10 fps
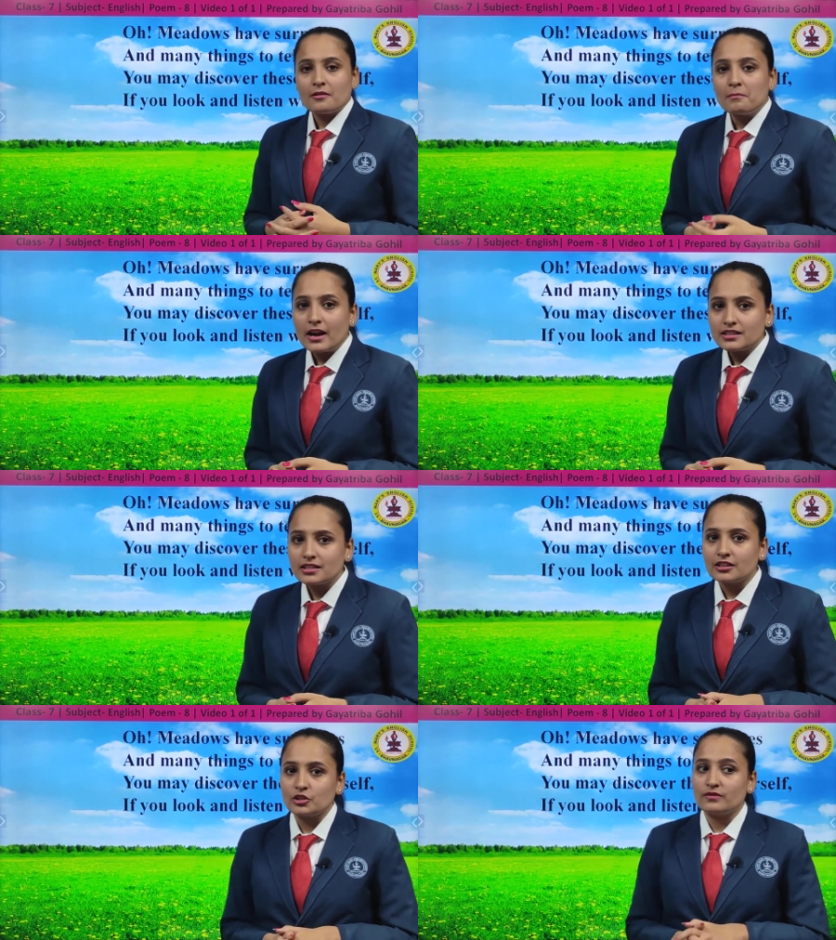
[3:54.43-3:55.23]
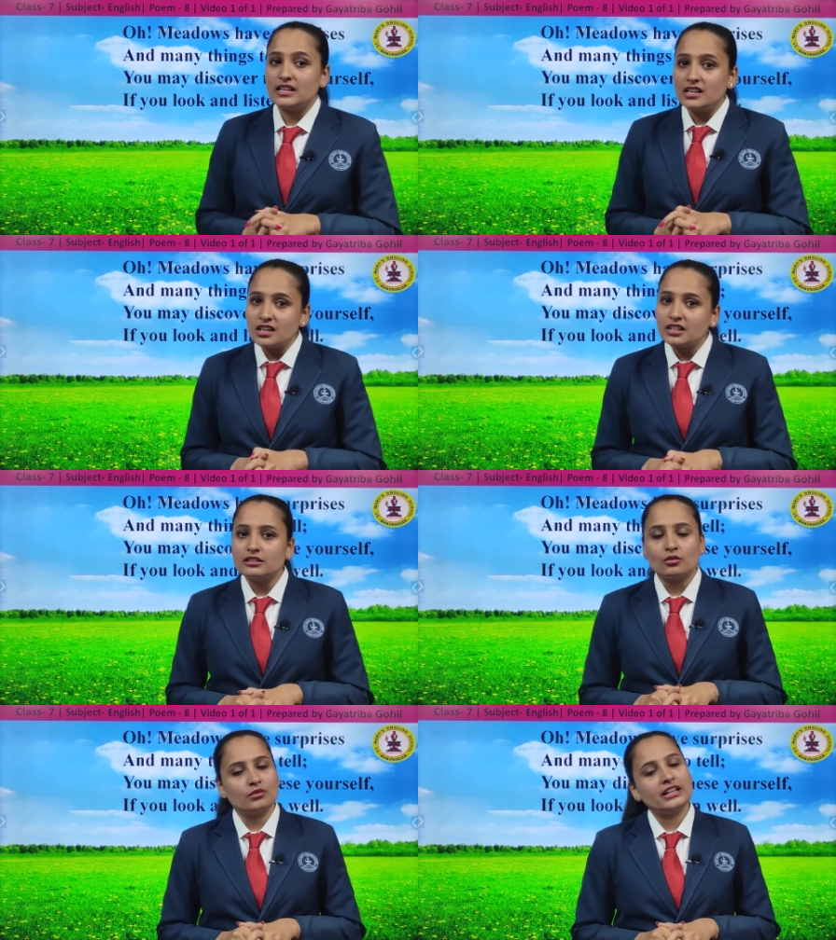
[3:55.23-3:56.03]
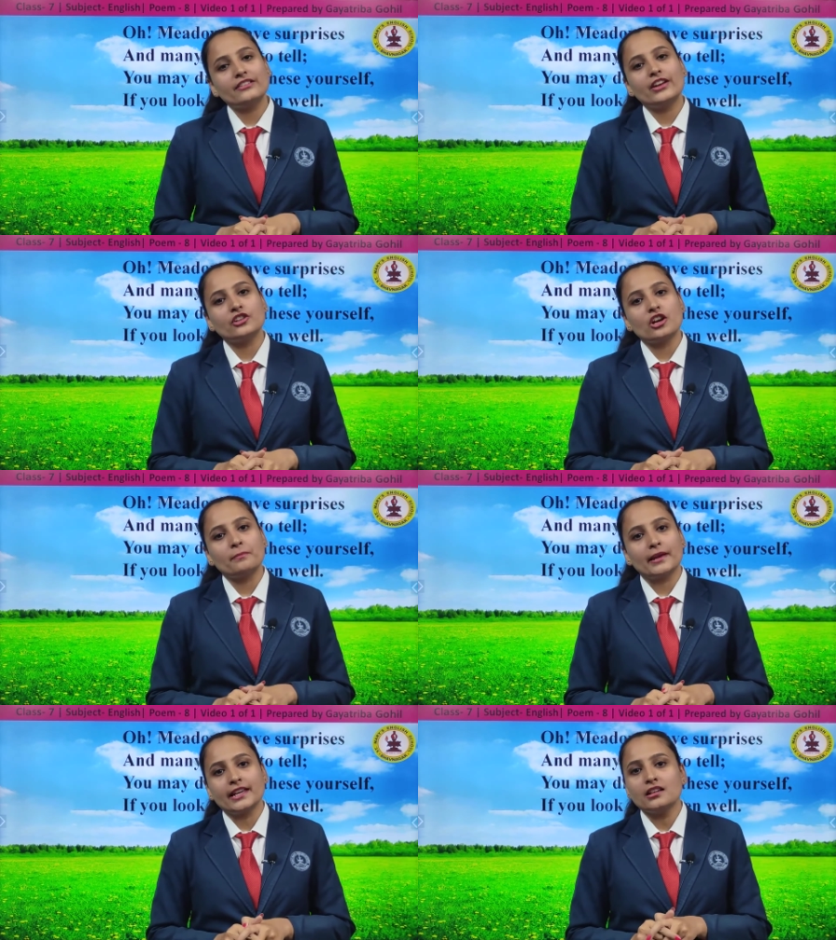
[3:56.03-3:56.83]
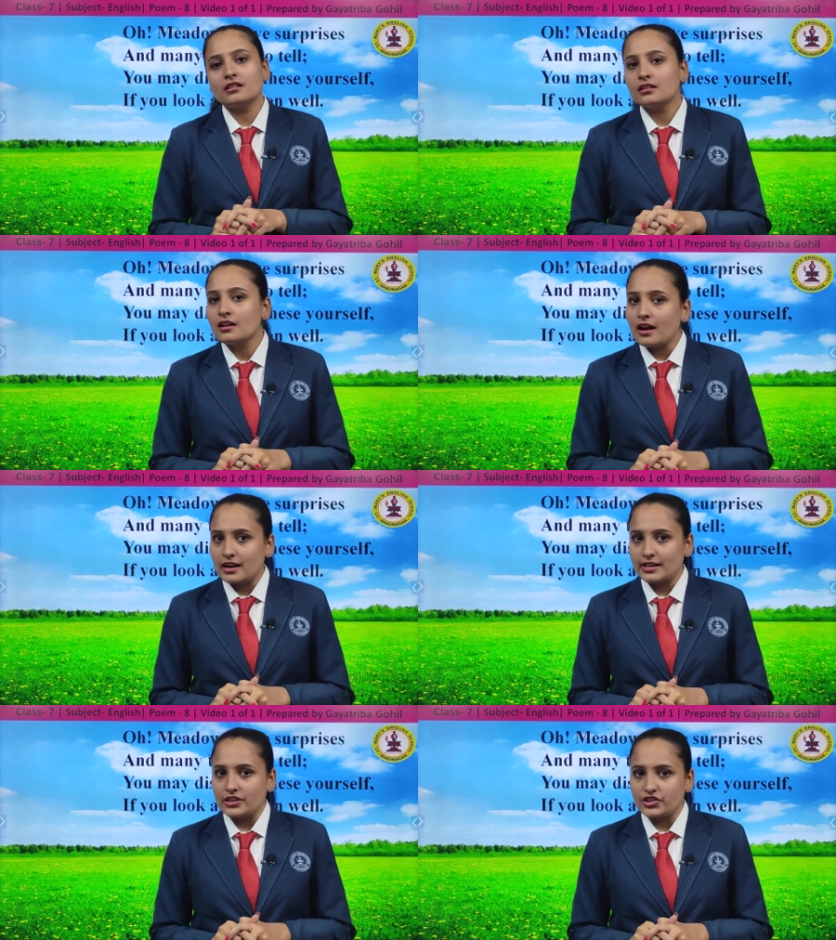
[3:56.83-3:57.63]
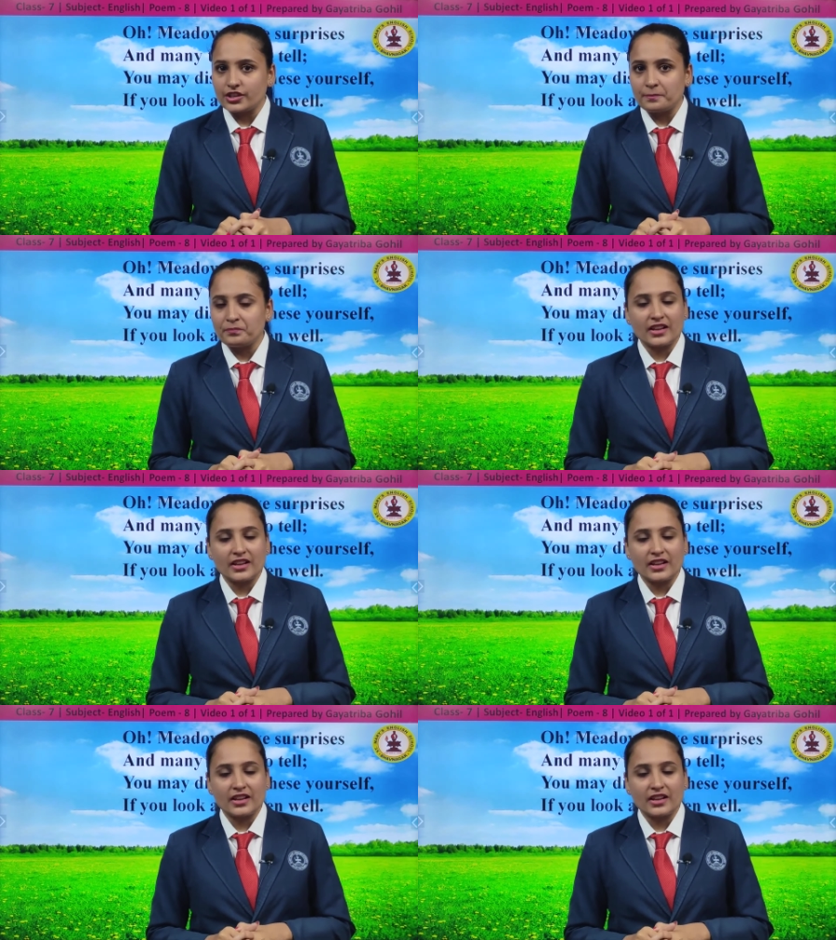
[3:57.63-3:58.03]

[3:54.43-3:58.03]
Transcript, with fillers: but you will learn only when you are paying attention.